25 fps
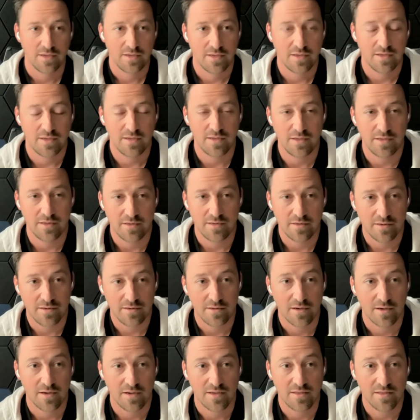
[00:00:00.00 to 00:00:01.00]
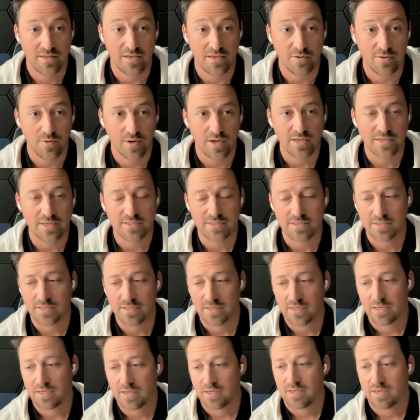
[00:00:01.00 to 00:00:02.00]
in the US.
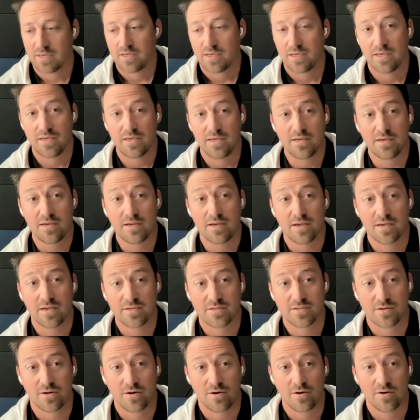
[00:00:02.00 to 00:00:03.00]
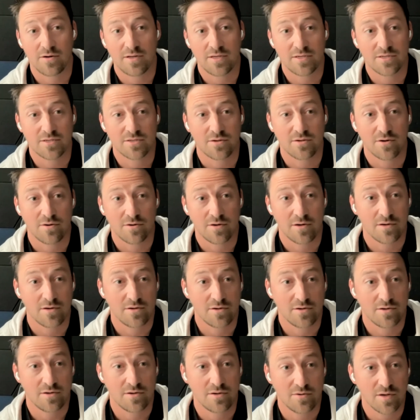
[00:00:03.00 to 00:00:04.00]
He has already started
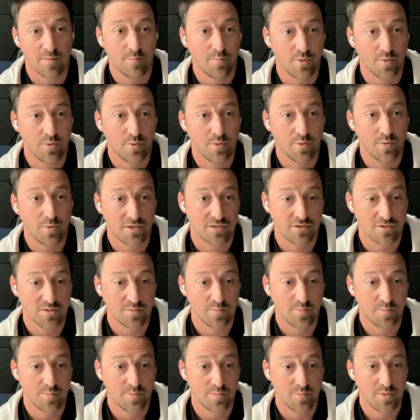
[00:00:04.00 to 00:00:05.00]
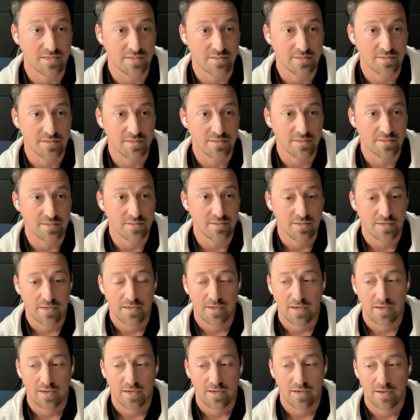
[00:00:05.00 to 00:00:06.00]
doing a bunch of those pieces,
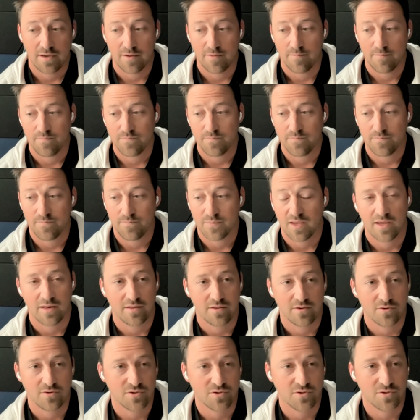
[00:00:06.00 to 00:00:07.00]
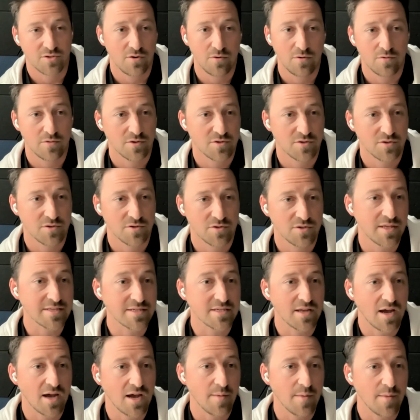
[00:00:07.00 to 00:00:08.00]
and there's
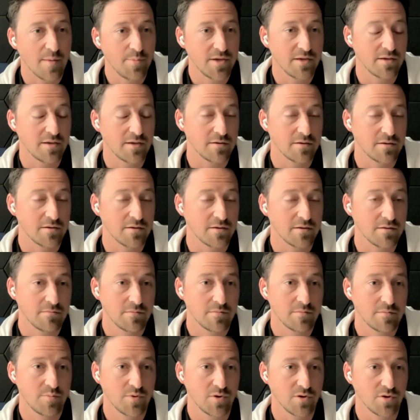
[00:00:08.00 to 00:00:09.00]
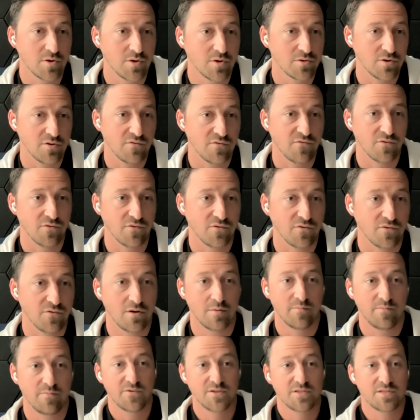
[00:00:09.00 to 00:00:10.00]
nothing stopping Bildr
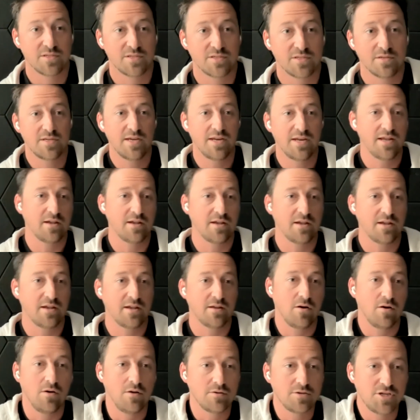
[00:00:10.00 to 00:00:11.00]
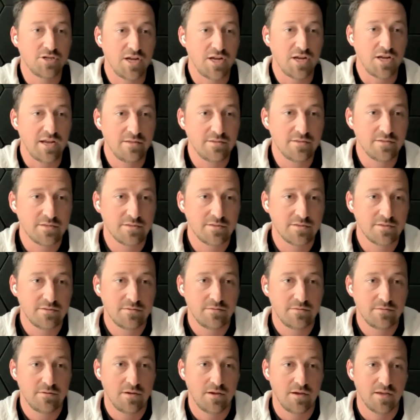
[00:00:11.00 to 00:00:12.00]
from facilitating all
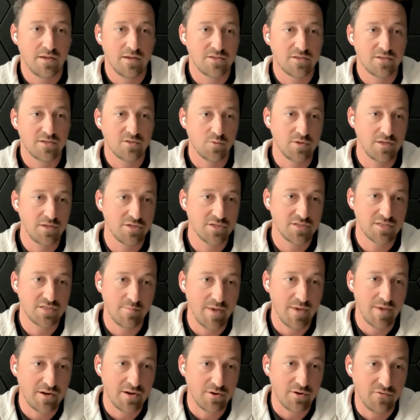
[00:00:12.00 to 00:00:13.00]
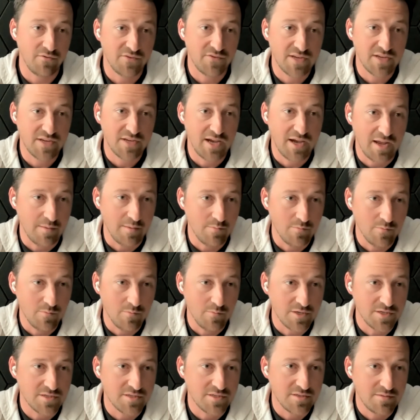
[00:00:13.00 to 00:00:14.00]
chains. It's really just a matter of time.
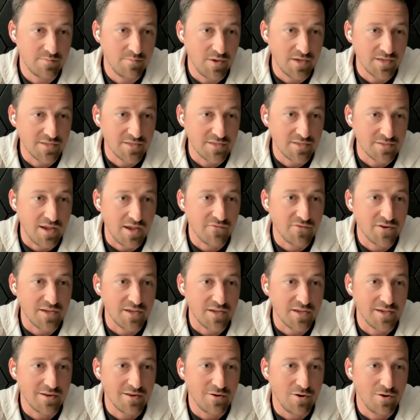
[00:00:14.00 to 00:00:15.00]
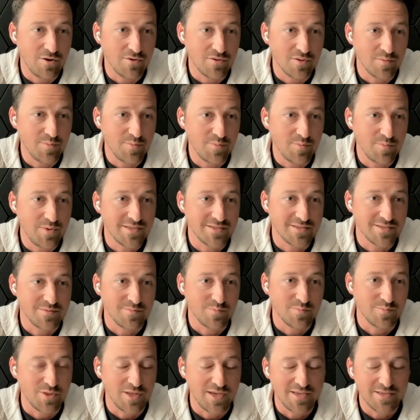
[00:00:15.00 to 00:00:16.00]
We just basically have to get all the pieces
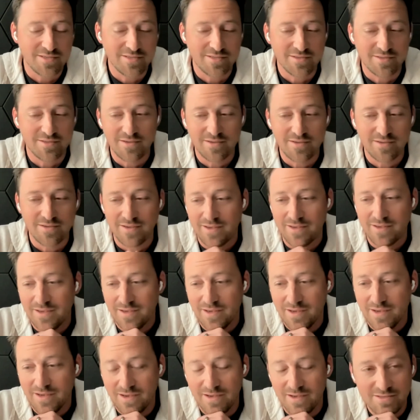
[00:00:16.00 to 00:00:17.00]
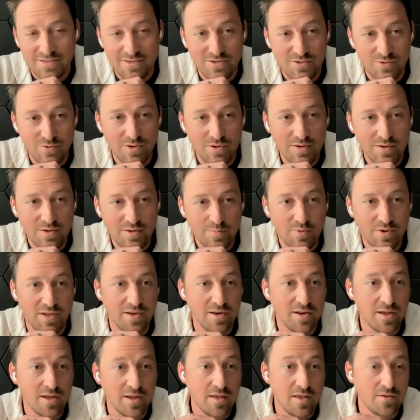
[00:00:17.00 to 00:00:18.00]
in place to do it.
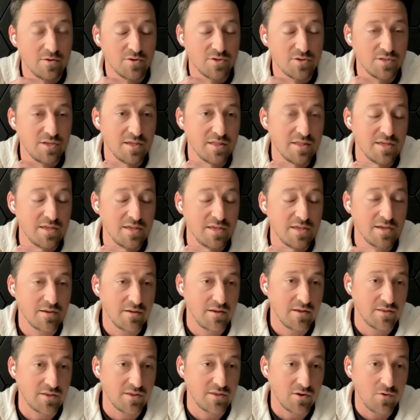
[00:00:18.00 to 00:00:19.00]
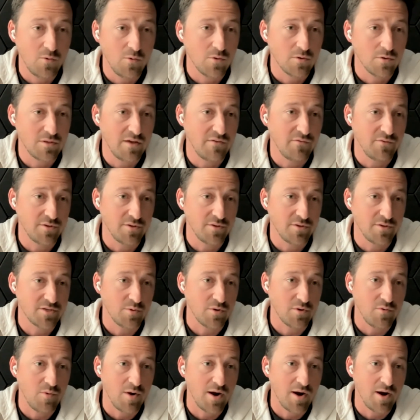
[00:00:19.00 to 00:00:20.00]
But there's nothing at the core level
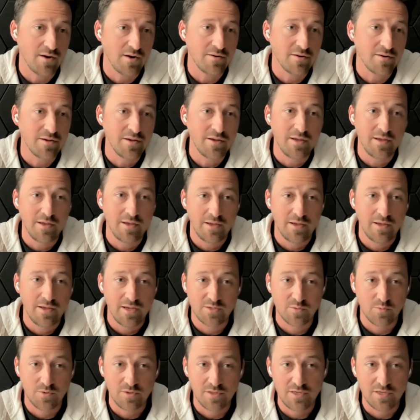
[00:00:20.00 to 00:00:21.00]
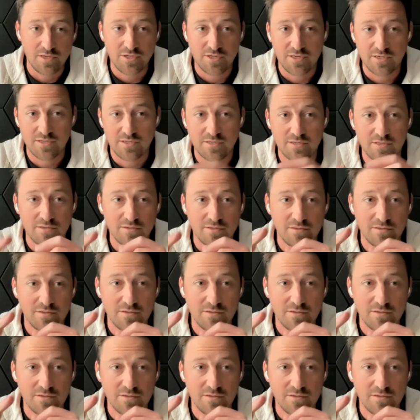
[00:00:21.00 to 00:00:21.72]
that's required. It's really just